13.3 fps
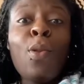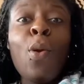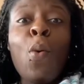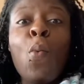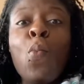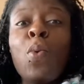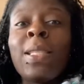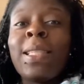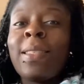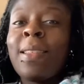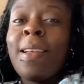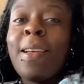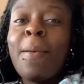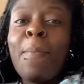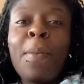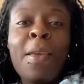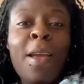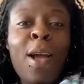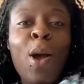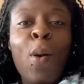What's up,
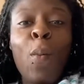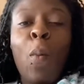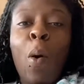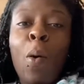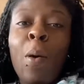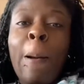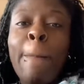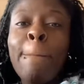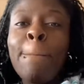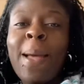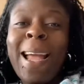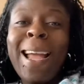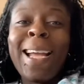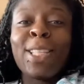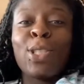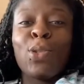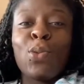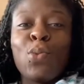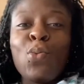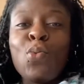y'all? Welcome back
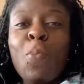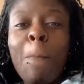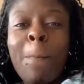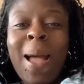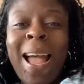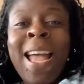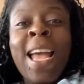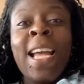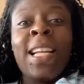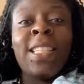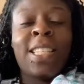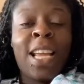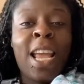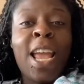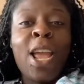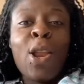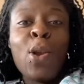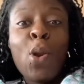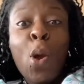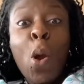to my
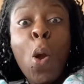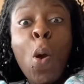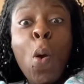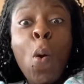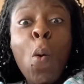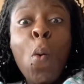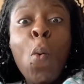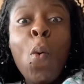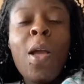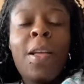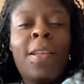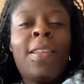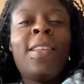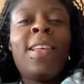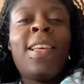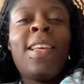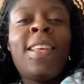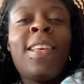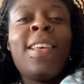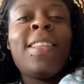channel.
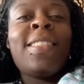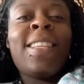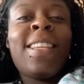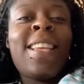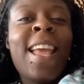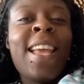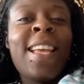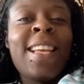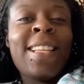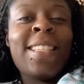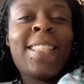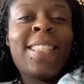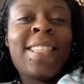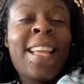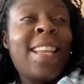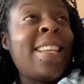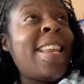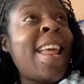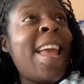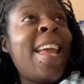Today is
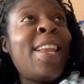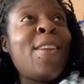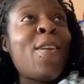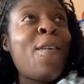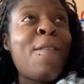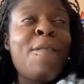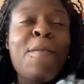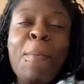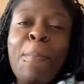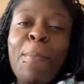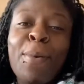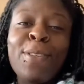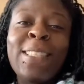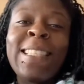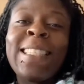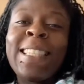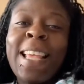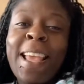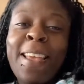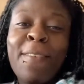Sunday, November
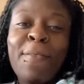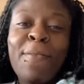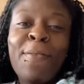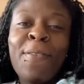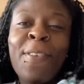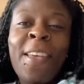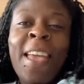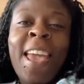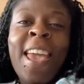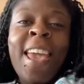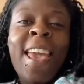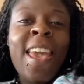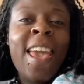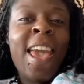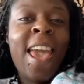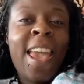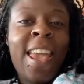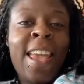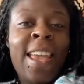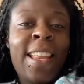10th,
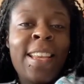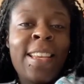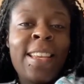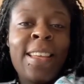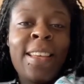and